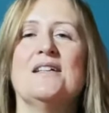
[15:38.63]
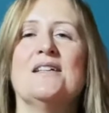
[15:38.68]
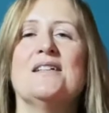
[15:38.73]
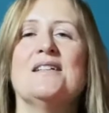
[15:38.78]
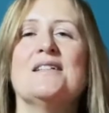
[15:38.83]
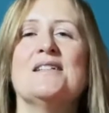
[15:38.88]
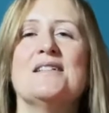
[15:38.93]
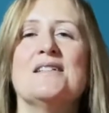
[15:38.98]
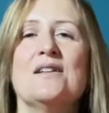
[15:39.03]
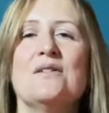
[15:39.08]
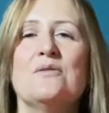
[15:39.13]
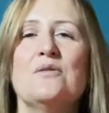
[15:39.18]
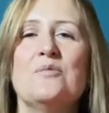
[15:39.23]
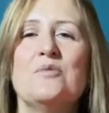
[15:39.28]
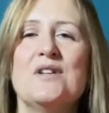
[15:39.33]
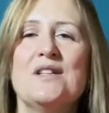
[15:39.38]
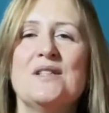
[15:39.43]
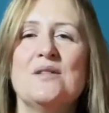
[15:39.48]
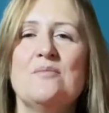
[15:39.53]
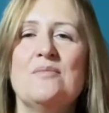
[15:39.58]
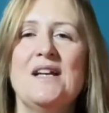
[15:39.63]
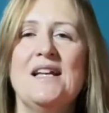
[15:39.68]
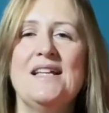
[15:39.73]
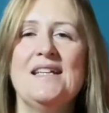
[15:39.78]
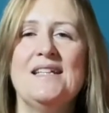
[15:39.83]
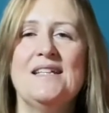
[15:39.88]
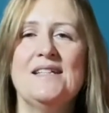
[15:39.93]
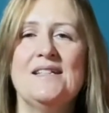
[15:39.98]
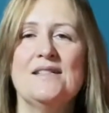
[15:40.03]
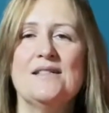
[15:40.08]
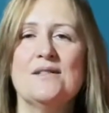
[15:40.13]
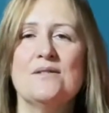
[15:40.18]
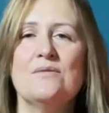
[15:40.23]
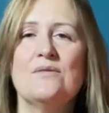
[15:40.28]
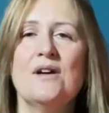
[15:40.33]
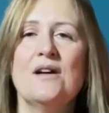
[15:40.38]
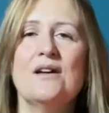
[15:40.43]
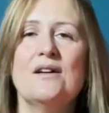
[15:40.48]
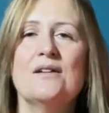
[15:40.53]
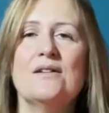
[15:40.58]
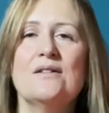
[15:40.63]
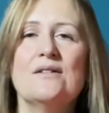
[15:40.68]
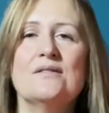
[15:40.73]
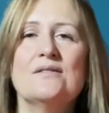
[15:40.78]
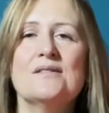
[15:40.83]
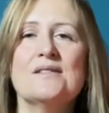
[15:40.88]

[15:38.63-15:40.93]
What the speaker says: So we'll bring the belly in as well.